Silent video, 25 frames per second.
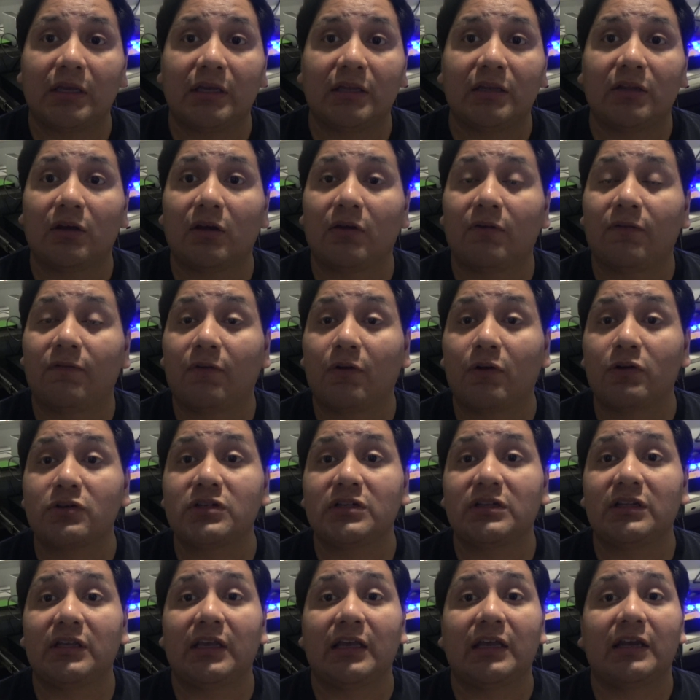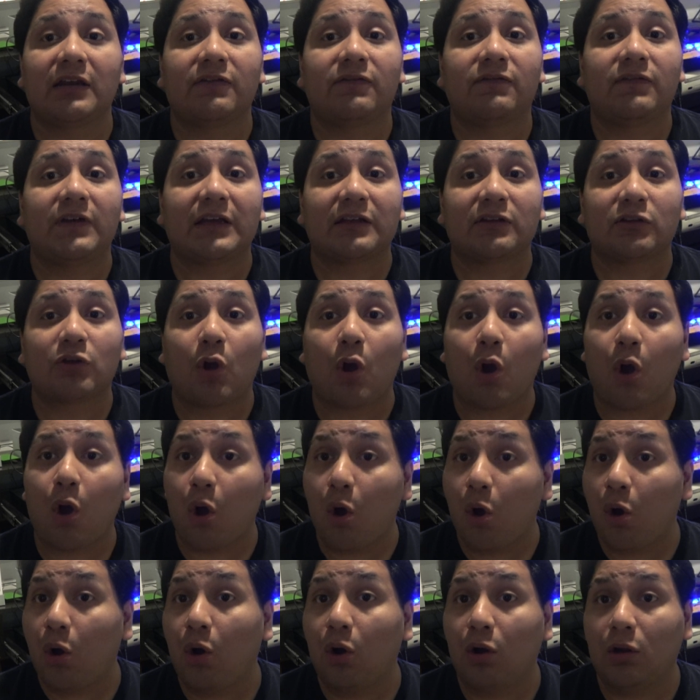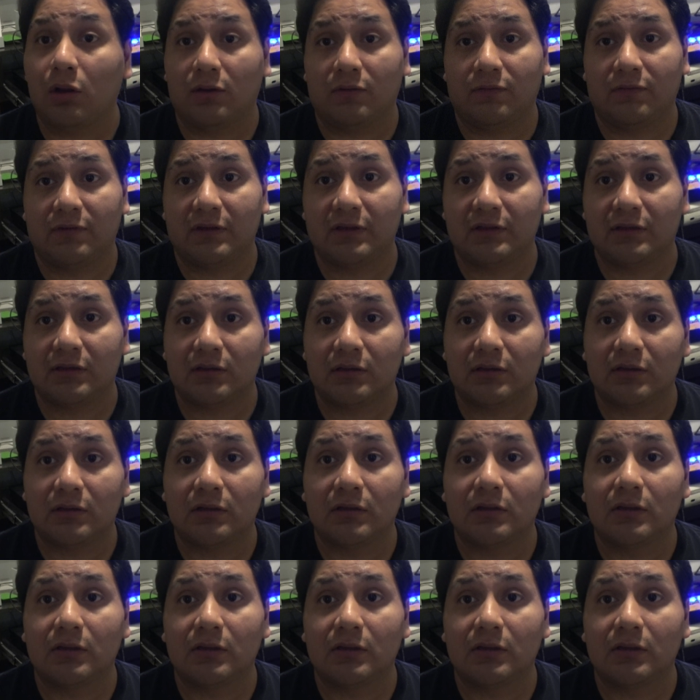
and unfortunately it affected all of us.